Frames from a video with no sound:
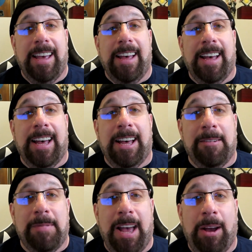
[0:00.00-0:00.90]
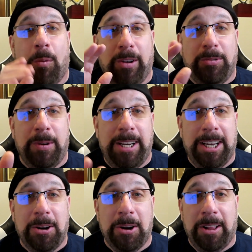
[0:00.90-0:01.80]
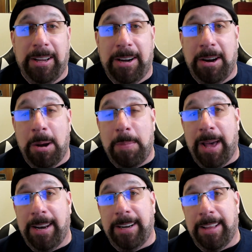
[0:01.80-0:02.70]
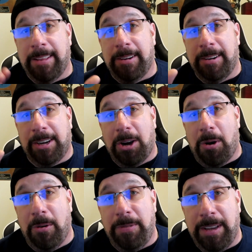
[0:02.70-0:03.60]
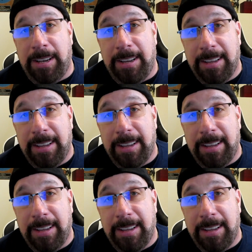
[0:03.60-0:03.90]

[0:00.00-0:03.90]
I was reading earlier about another COVID